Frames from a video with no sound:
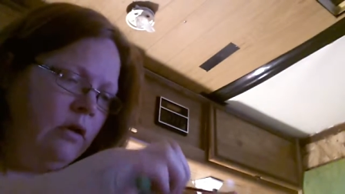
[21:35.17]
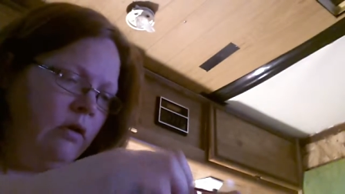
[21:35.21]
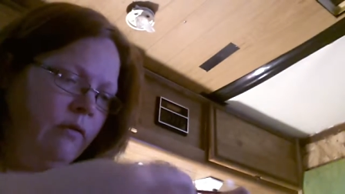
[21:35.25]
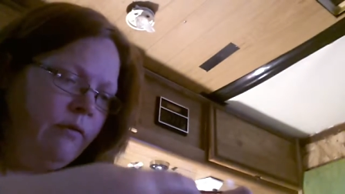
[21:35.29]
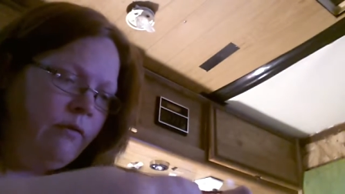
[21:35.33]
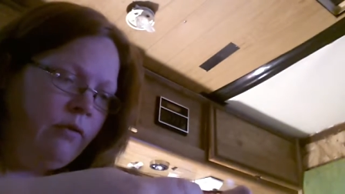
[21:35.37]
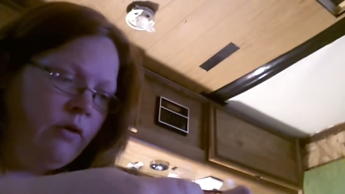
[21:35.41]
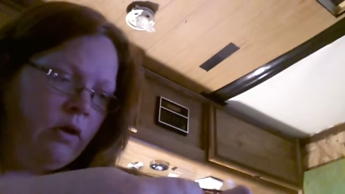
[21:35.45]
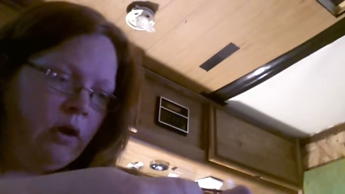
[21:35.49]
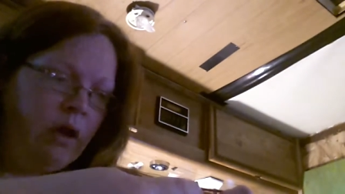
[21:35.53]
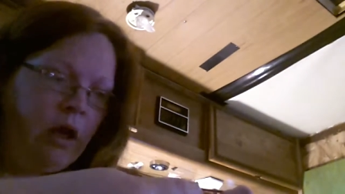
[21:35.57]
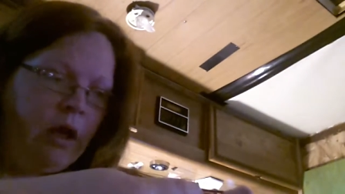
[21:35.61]

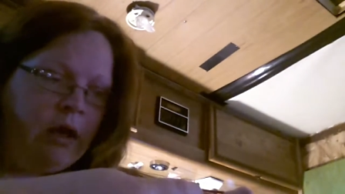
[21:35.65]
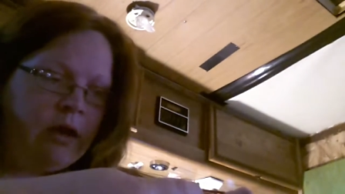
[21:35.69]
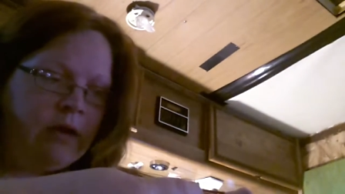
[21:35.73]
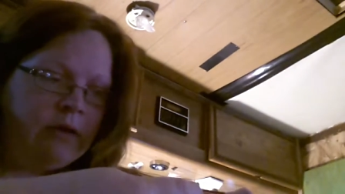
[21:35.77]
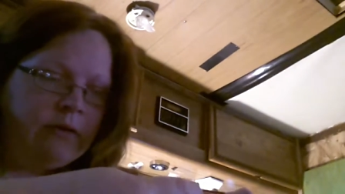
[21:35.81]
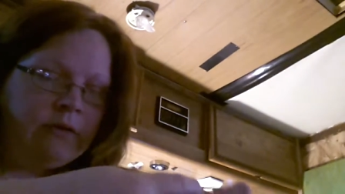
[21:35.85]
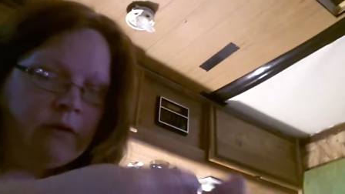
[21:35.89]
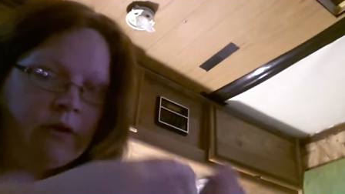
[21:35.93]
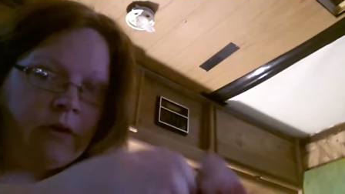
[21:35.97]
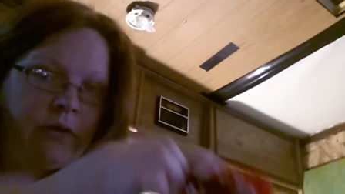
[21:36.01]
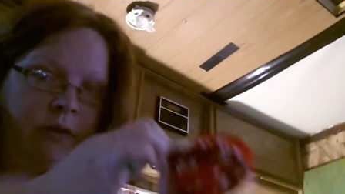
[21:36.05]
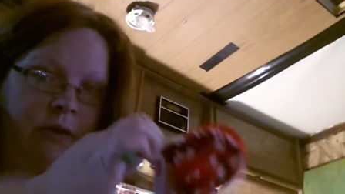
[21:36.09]
for
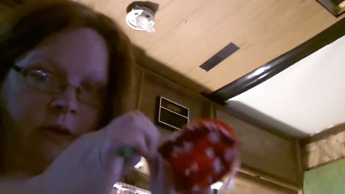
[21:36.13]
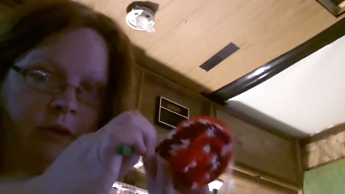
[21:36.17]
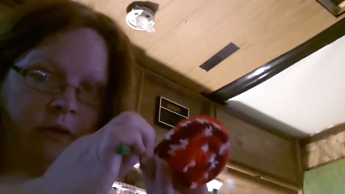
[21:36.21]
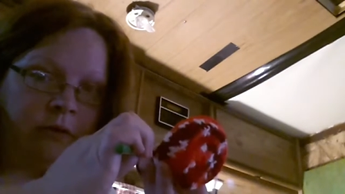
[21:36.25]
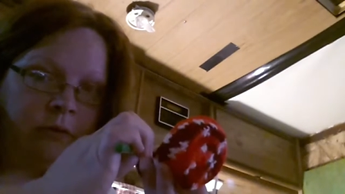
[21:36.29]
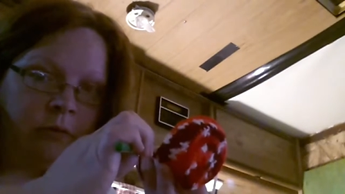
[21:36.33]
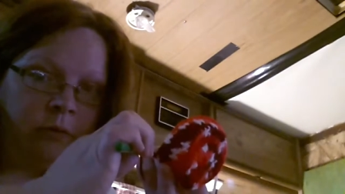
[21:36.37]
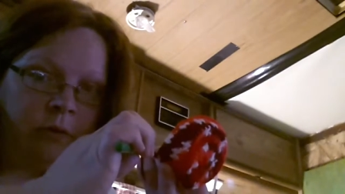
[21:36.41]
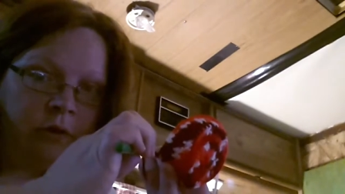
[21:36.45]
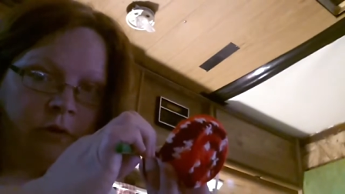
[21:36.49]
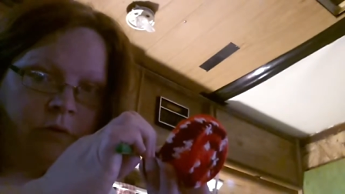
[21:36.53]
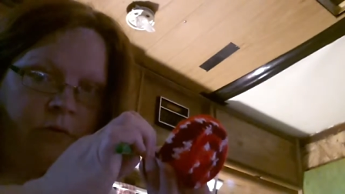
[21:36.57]
us on this
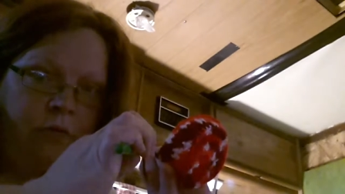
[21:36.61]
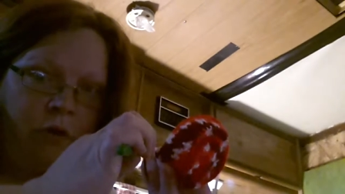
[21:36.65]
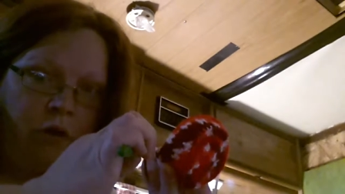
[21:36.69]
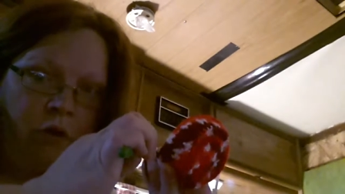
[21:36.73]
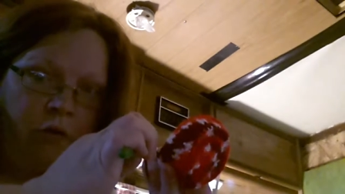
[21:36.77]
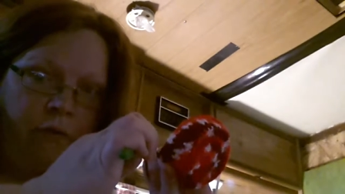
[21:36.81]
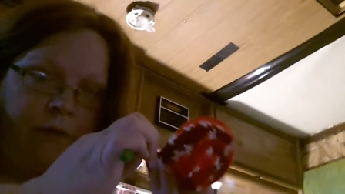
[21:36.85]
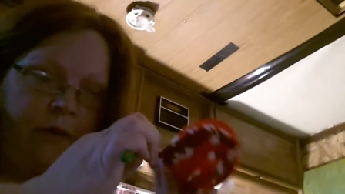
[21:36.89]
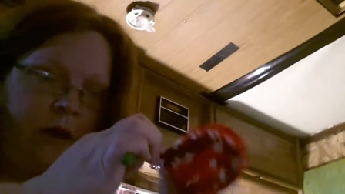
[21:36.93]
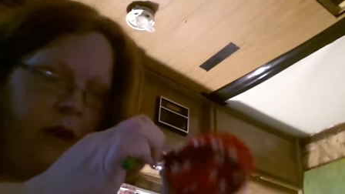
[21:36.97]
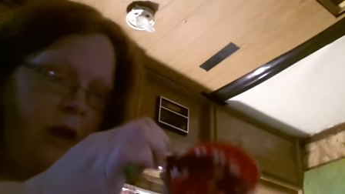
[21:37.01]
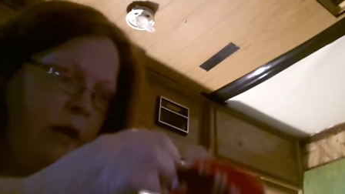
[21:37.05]
one, row
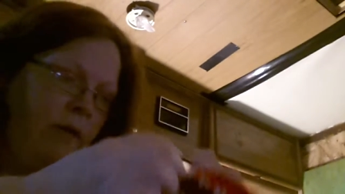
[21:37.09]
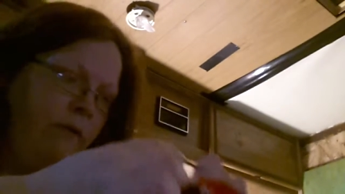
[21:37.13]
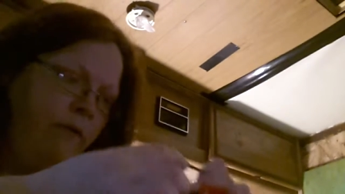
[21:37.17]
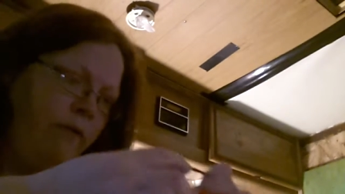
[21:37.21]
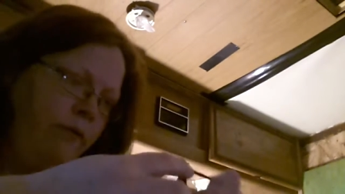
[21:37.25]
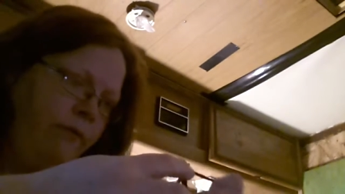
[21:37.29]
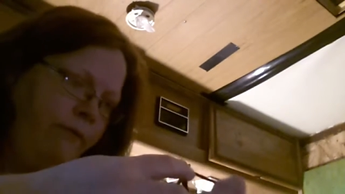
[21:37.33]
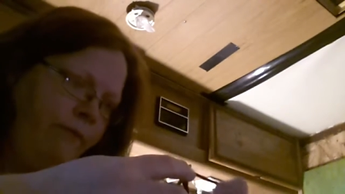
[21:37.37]
5.